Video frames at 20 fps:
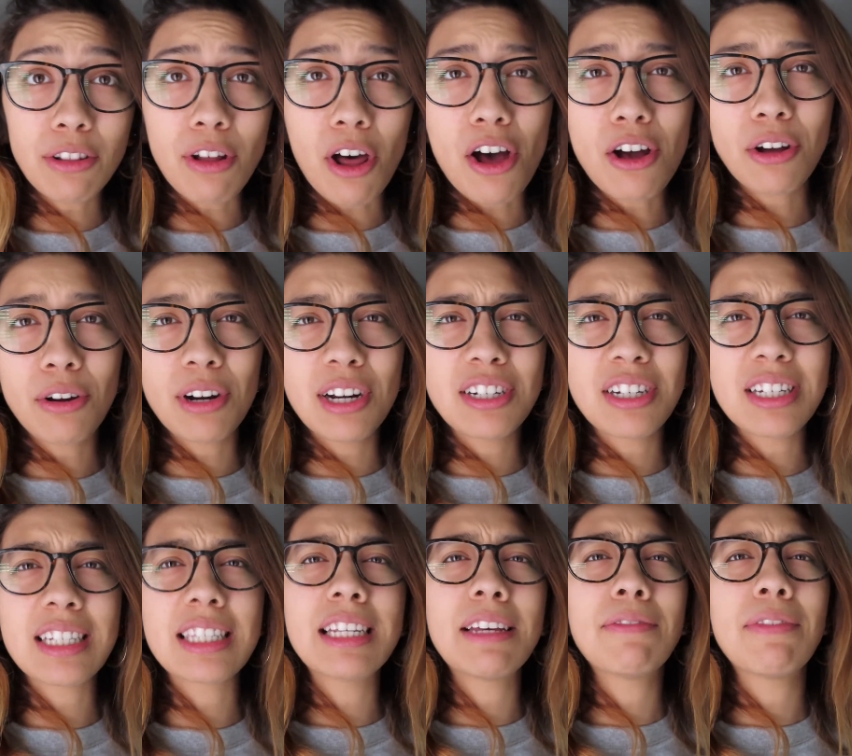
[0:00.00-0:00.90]
longer and
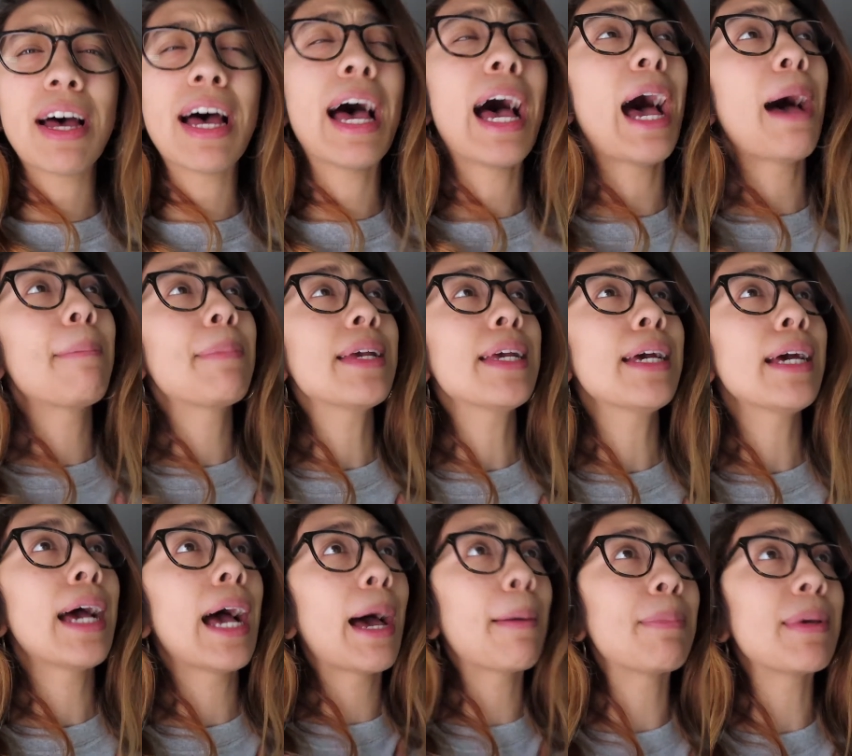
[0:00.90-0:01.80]
just live a
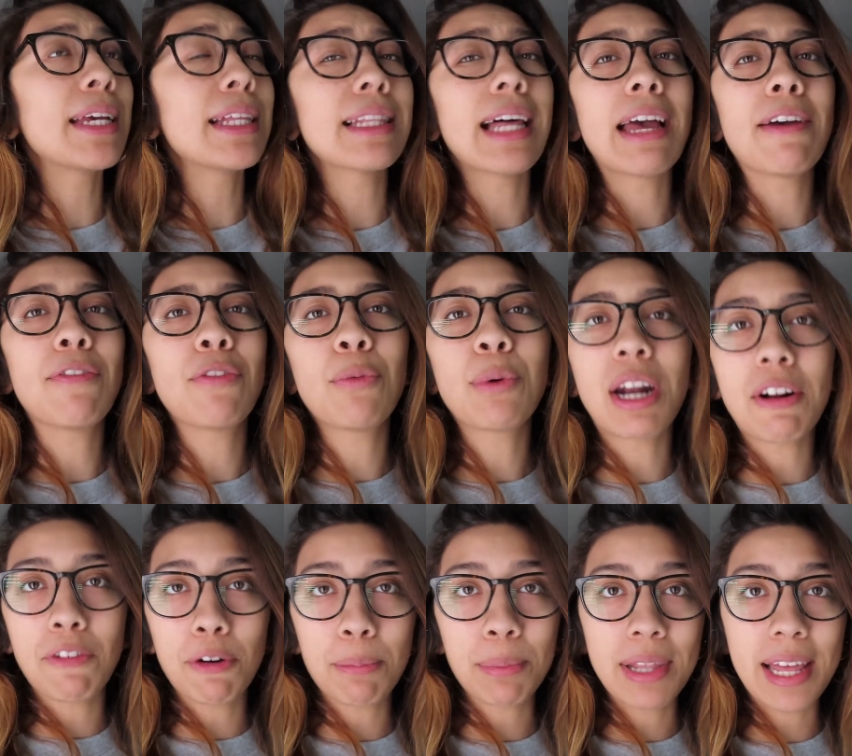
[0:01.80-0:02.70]
happy life,
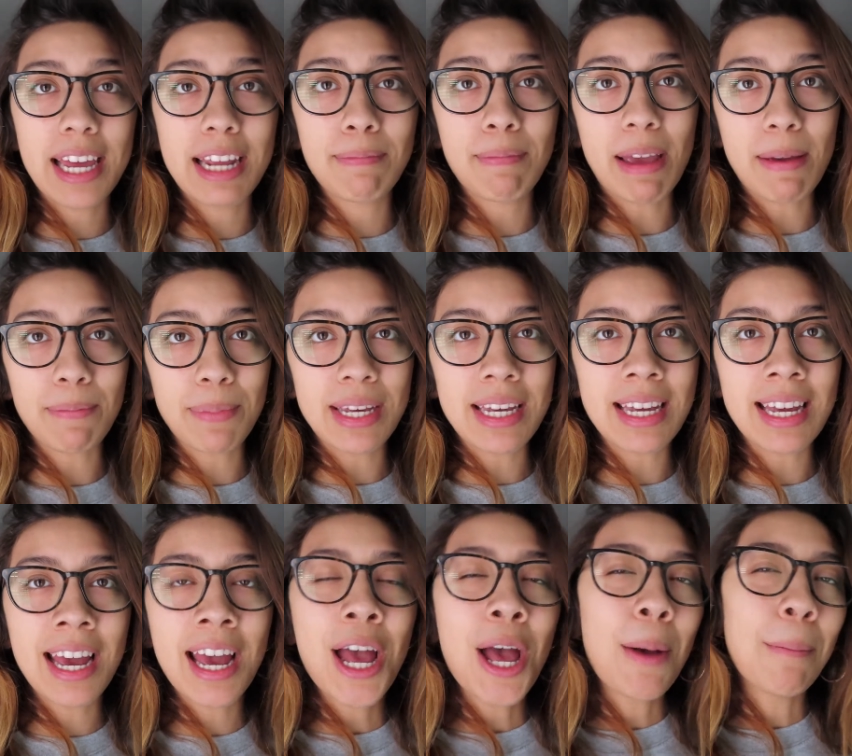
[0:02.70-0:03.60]
whatever plant it may be.